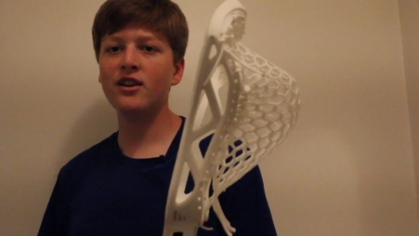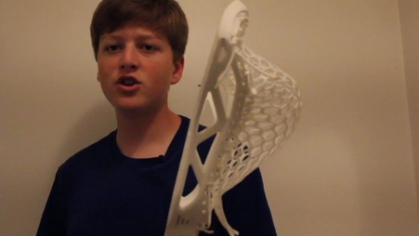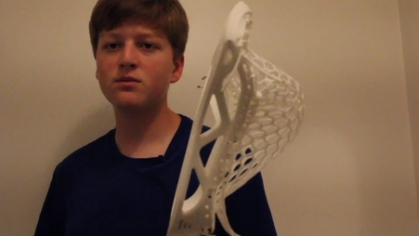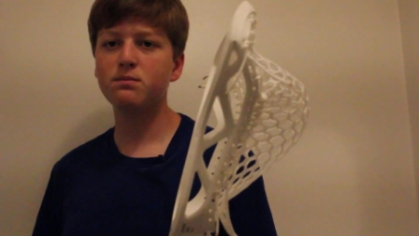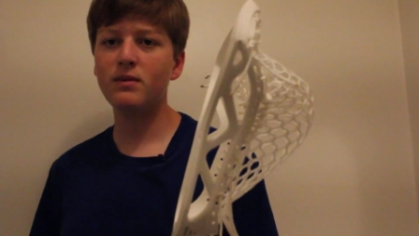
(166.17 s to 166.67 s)
It
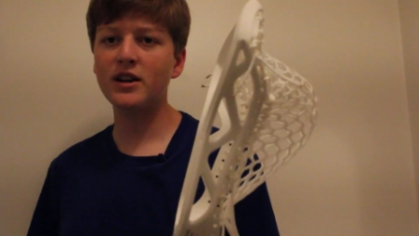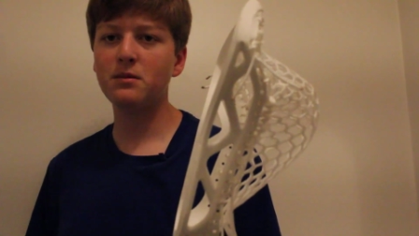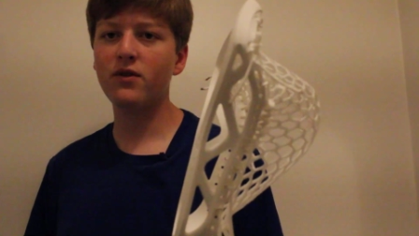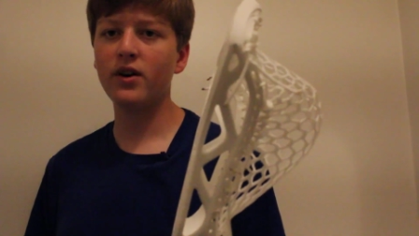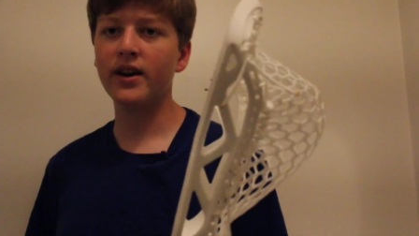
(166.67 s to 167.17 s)
just makes
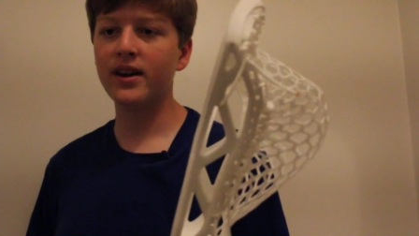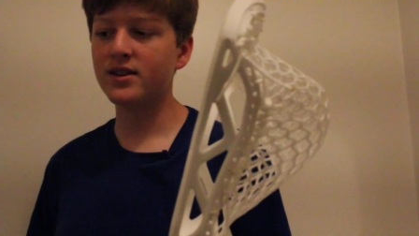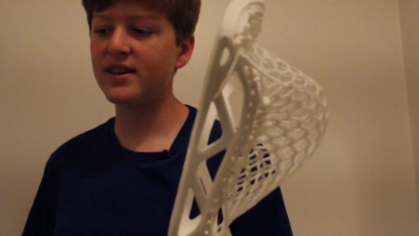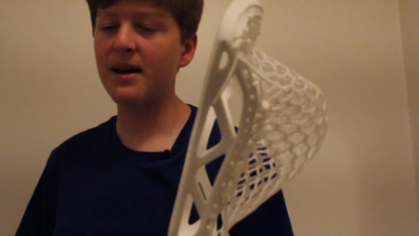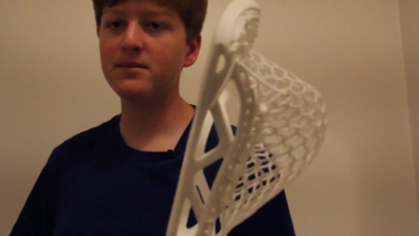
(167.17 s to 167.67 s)
me feel like
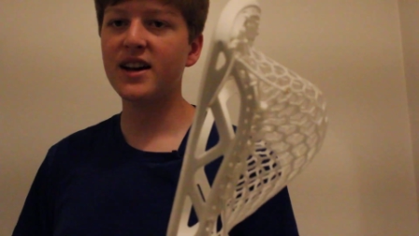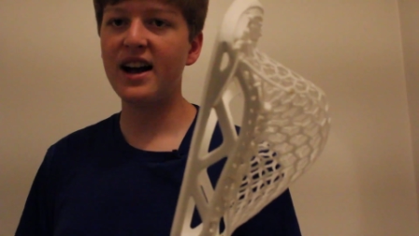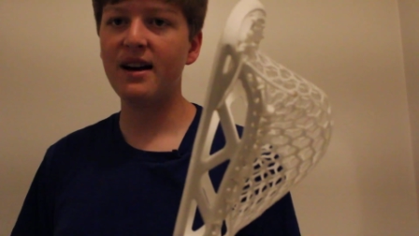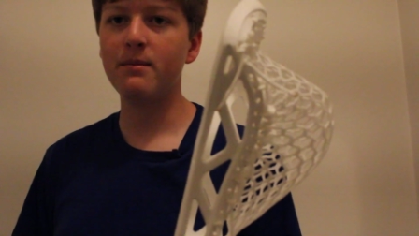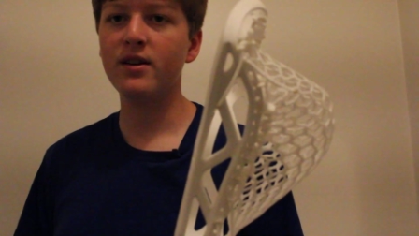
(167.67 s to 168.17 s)
it's game
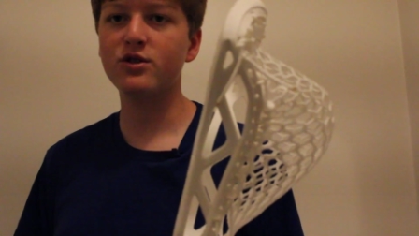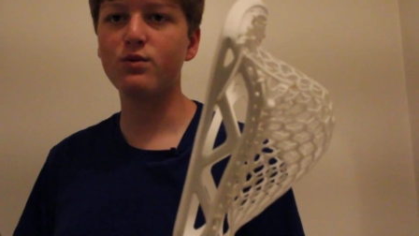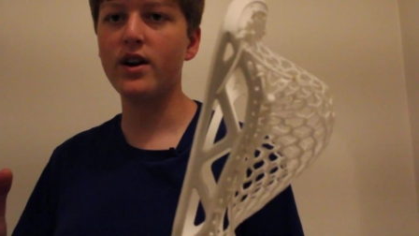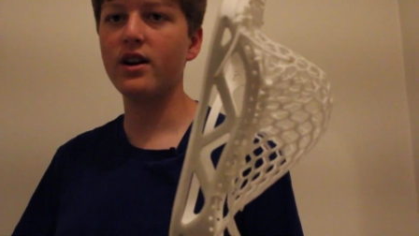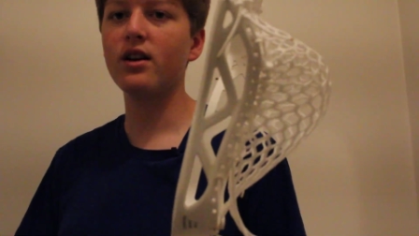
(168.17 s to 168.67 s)
time, it's
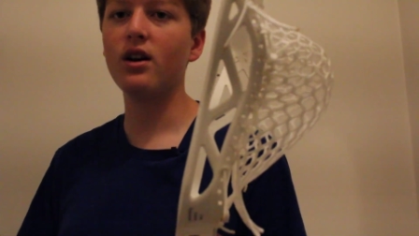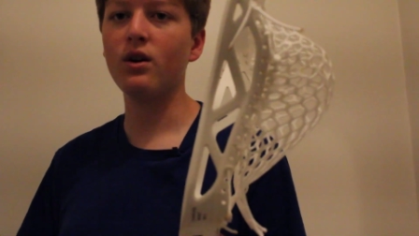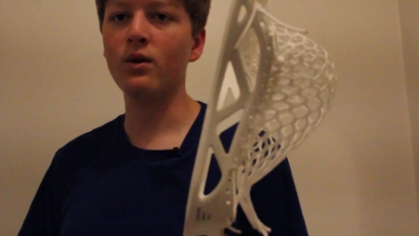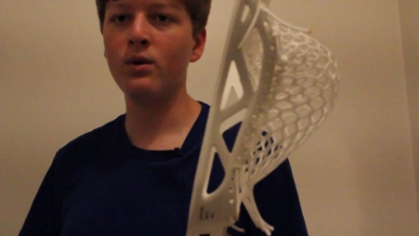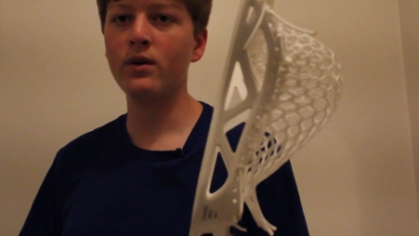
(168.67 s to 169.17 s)
ready to
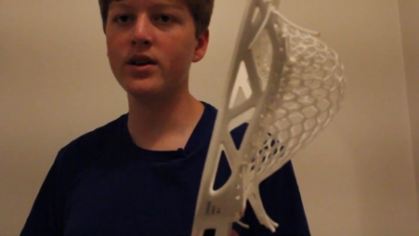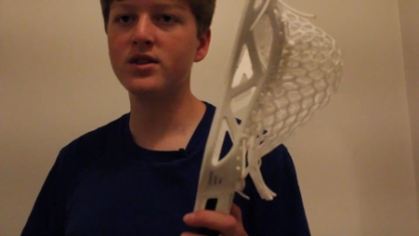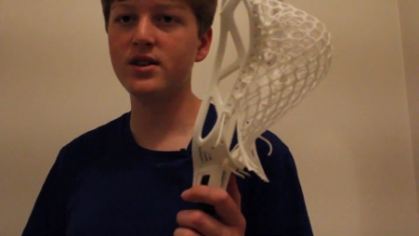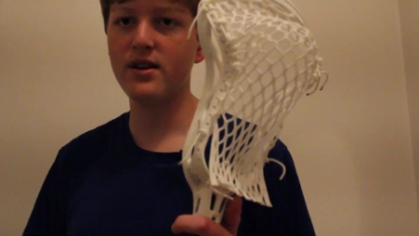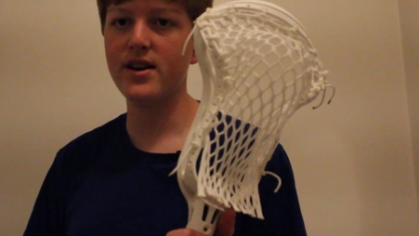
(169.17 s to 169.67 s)
go, it's
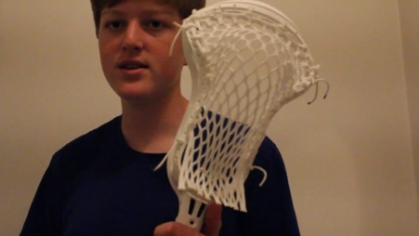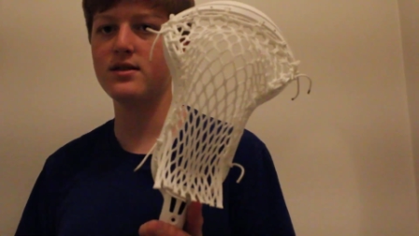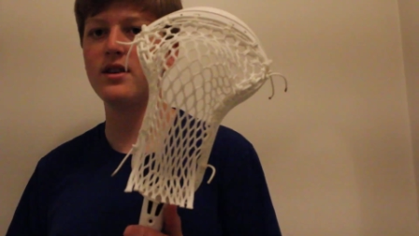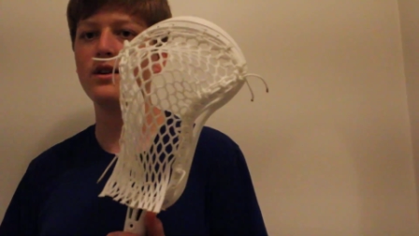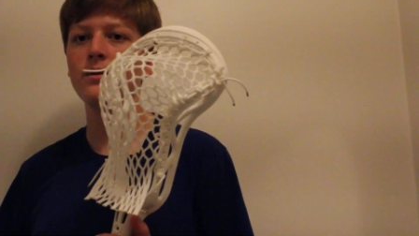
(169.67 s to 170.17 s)
serious,
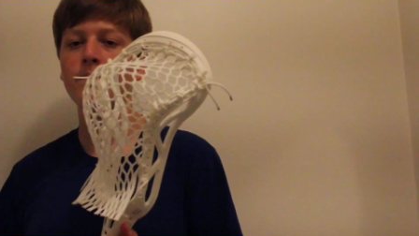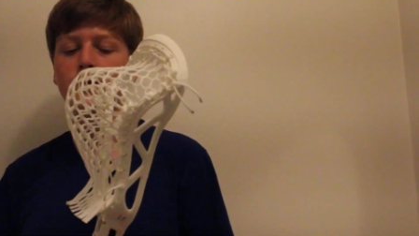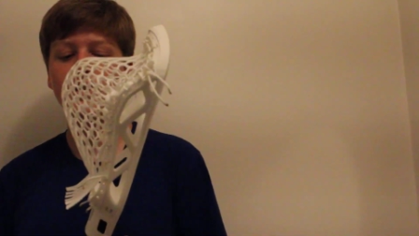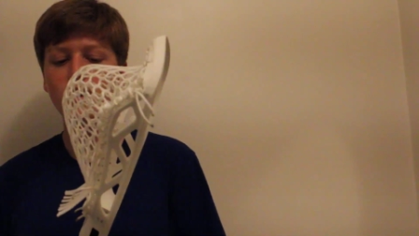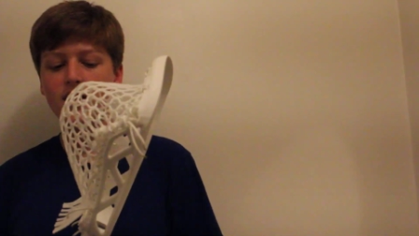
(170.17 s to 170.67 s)
you know,
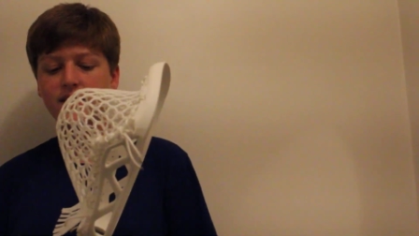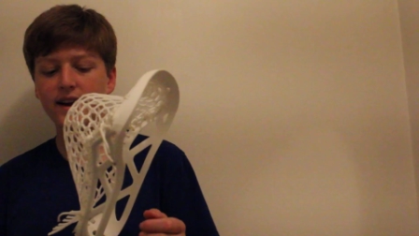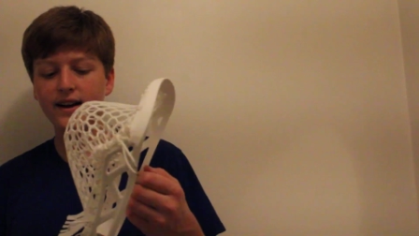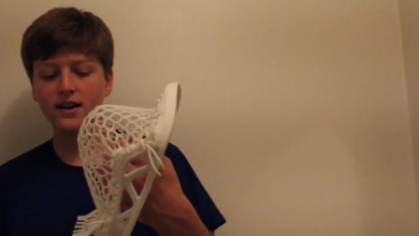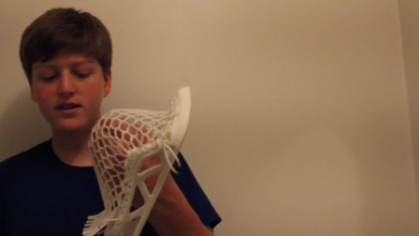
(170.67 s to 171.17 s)

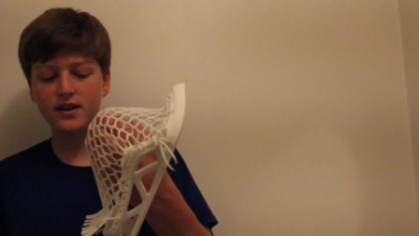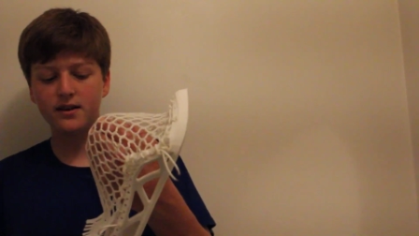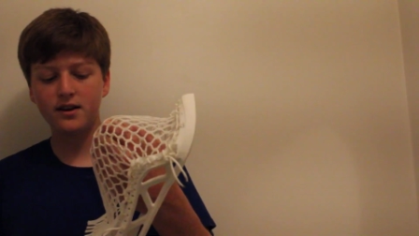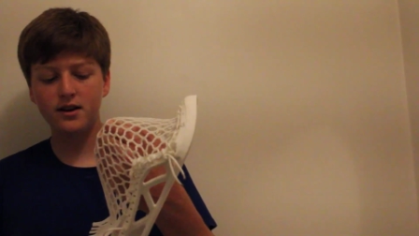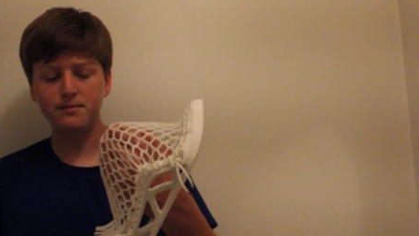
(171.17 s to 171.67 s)
that kind of
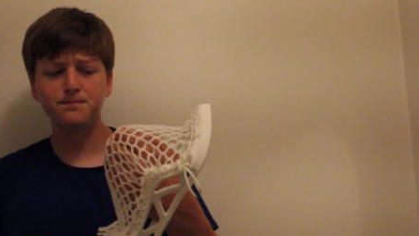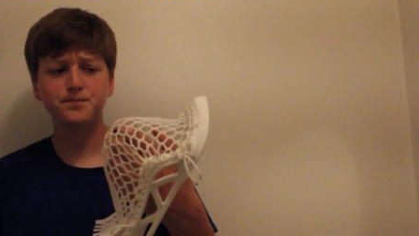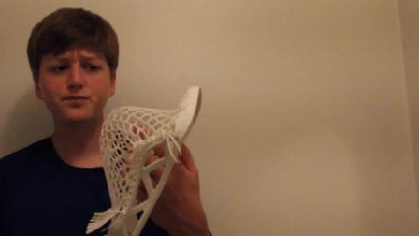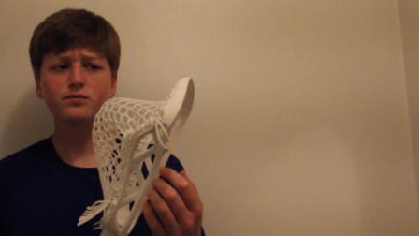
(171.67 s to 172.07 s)
thing. Um,